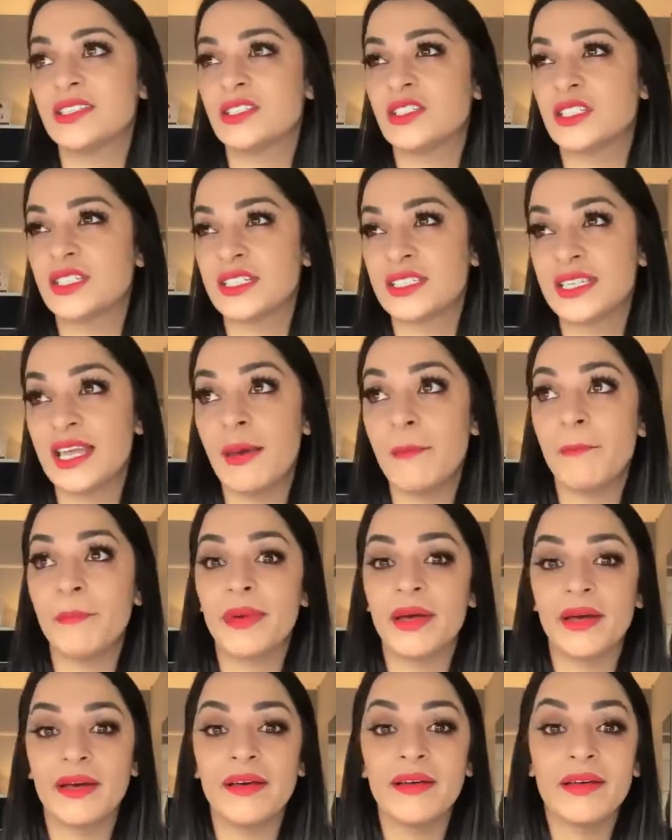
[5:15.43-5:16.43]

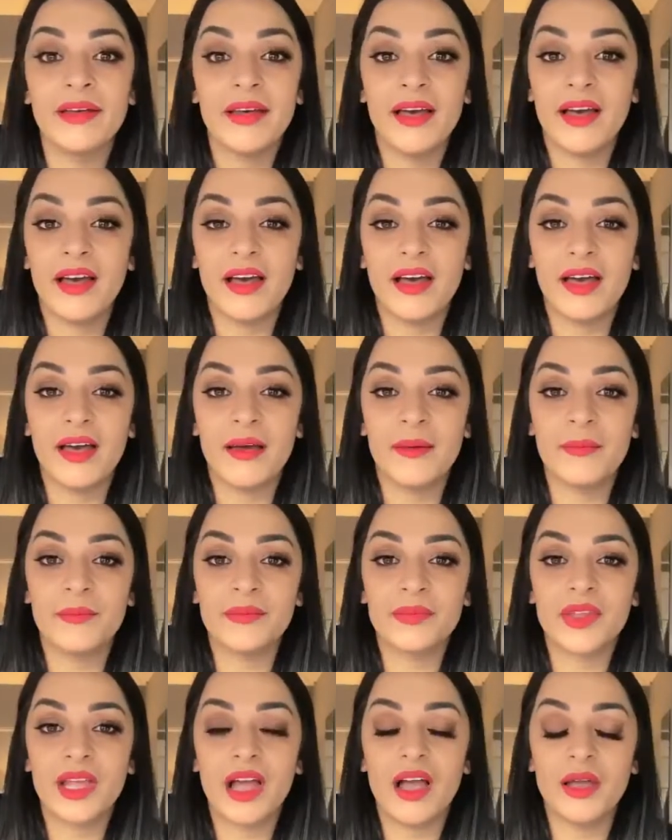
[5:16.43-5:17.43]
December
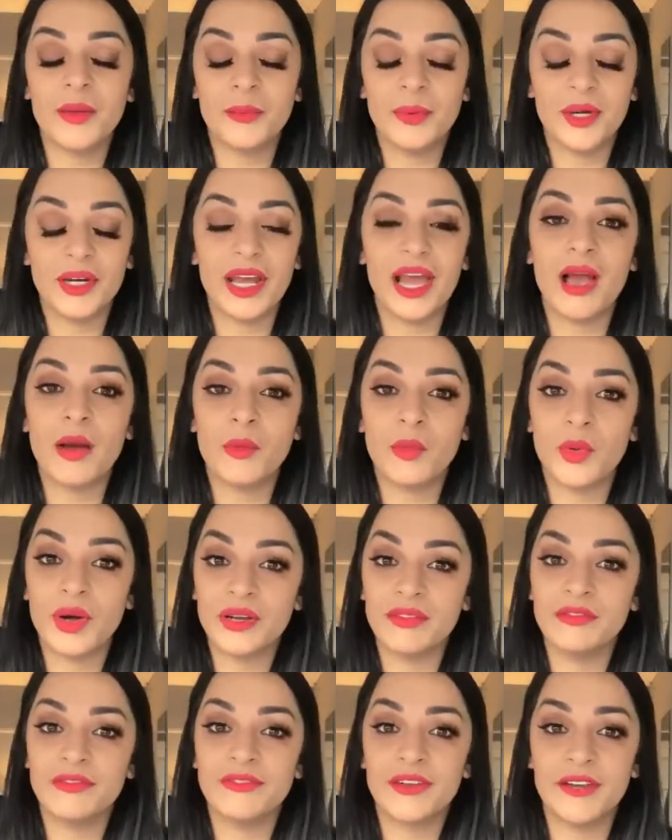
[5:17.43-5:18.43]
I put it at
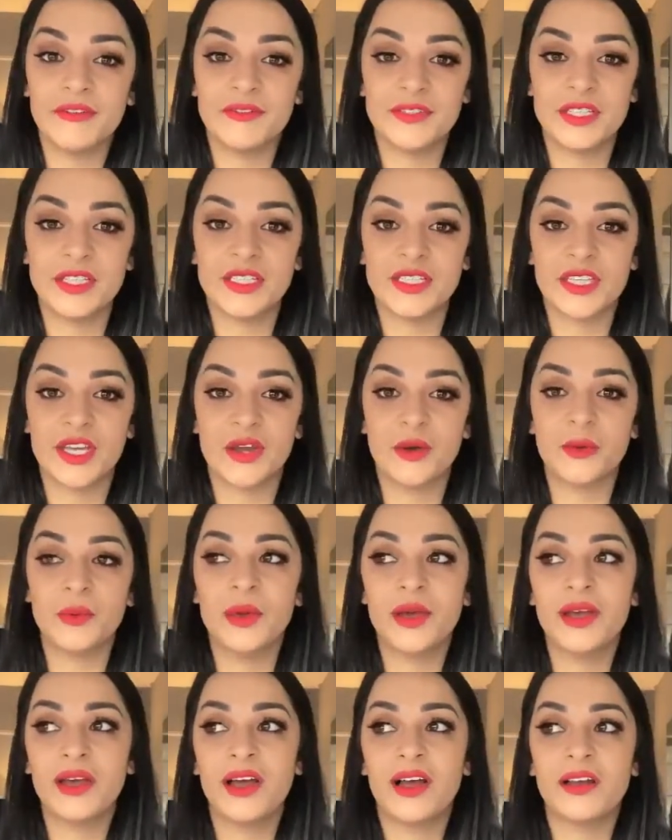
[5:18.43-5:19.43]
£150. So
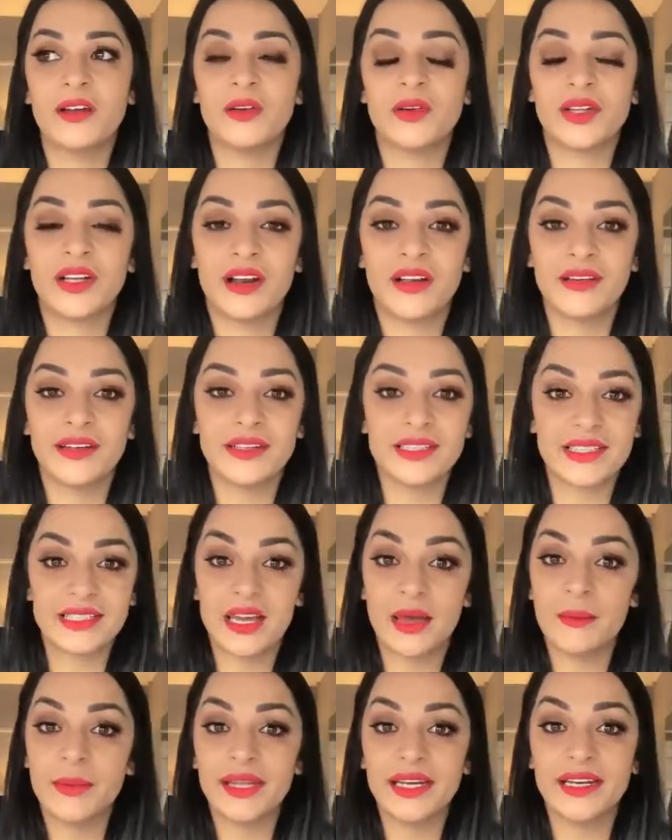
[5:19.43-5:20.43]
a lot of clients
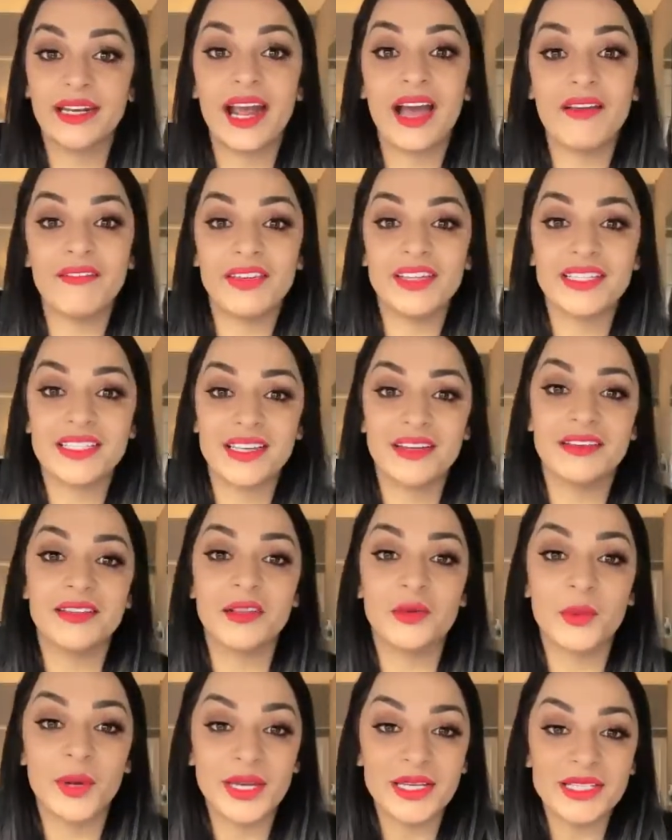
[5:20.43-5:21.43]
come in and have it done in
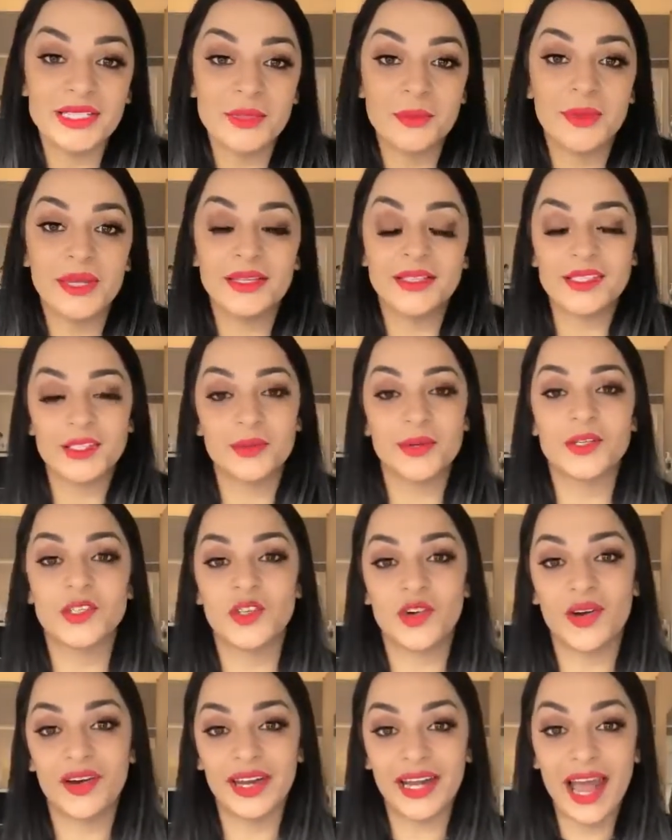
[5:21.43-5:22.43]
the winter months, so I
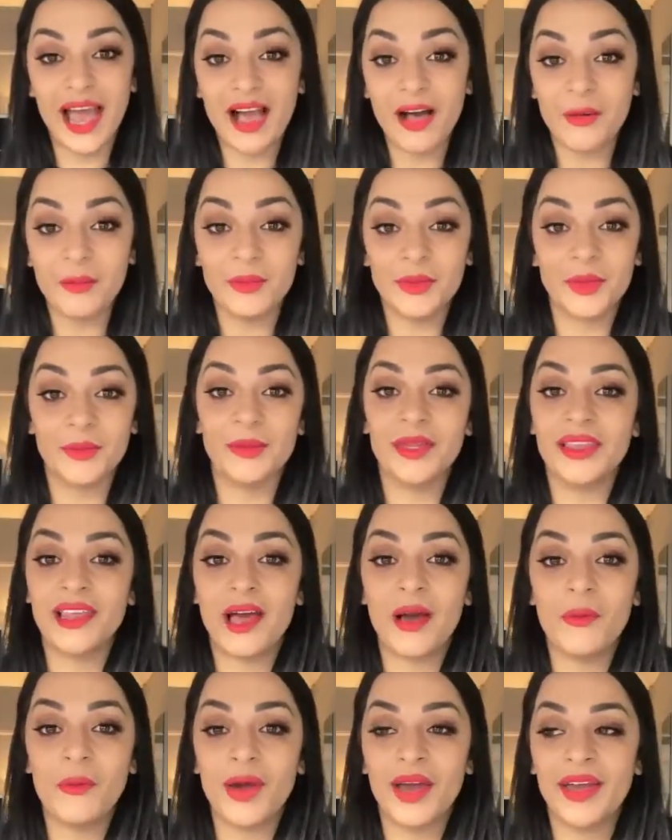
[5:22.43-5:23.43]
try and help them in
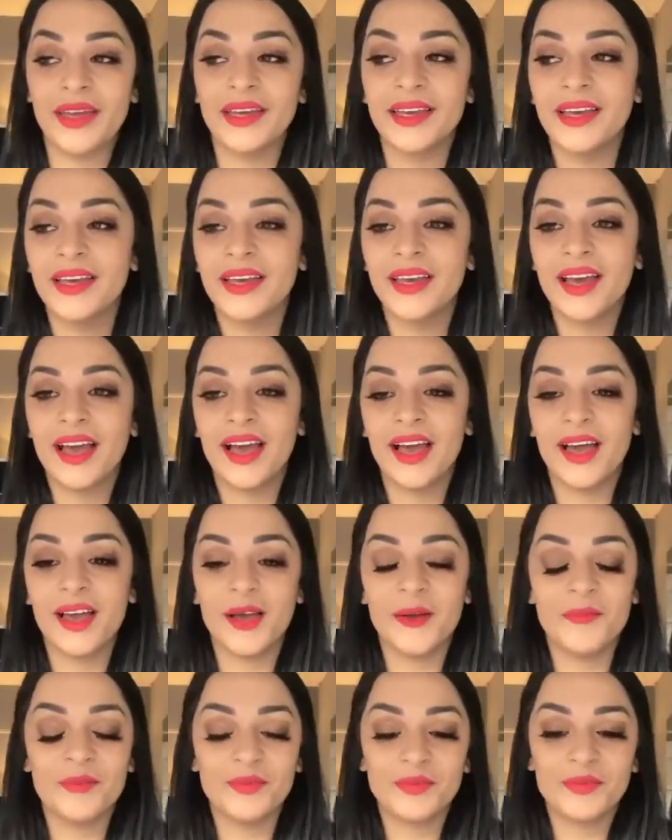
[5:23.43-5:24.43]
that way.
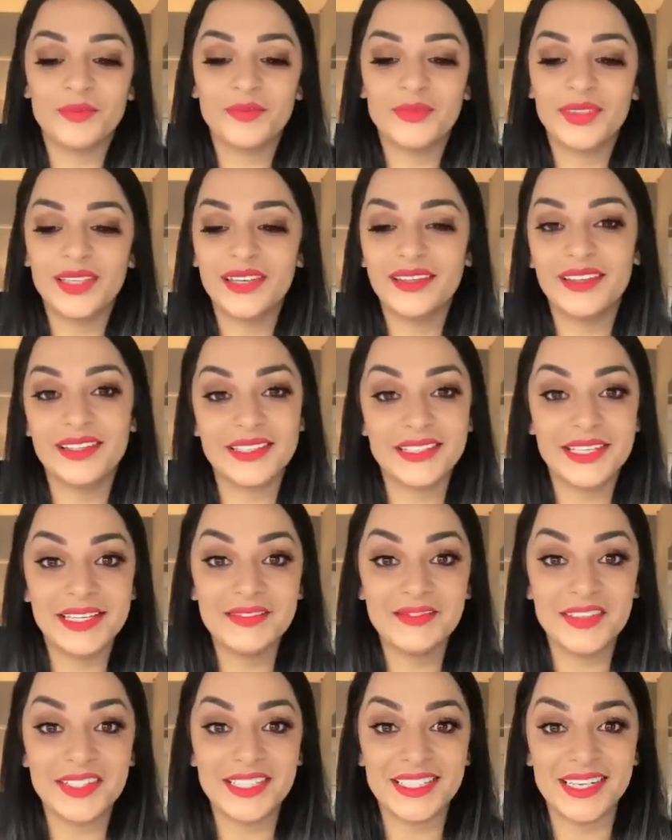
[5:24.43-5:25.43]
Yeah, that's
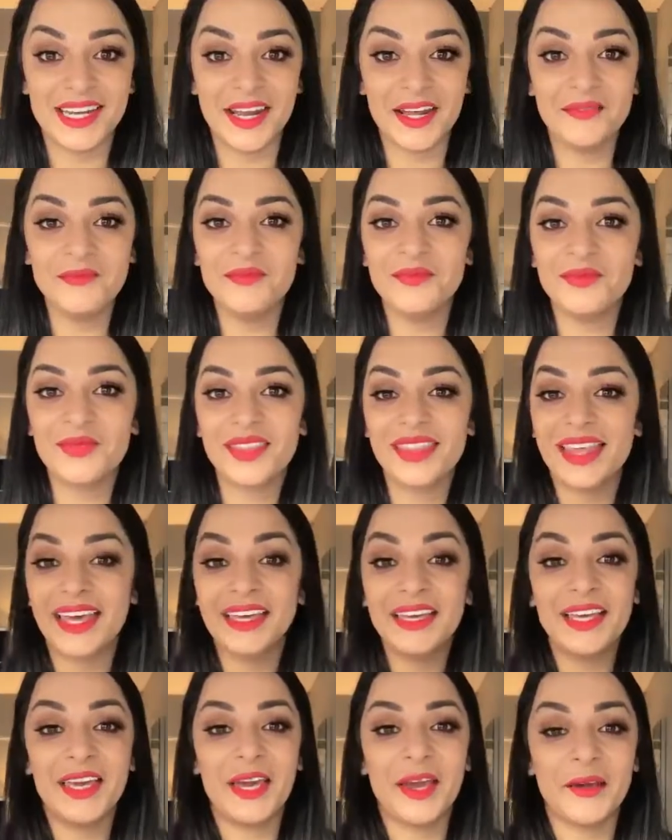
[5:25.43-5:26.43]
it for today.
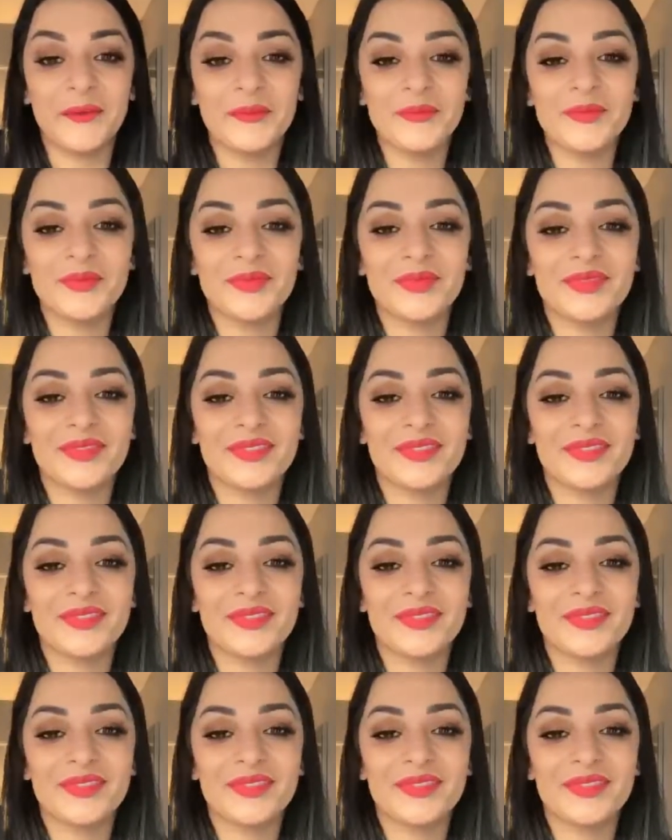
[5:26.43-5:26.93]
Thank you.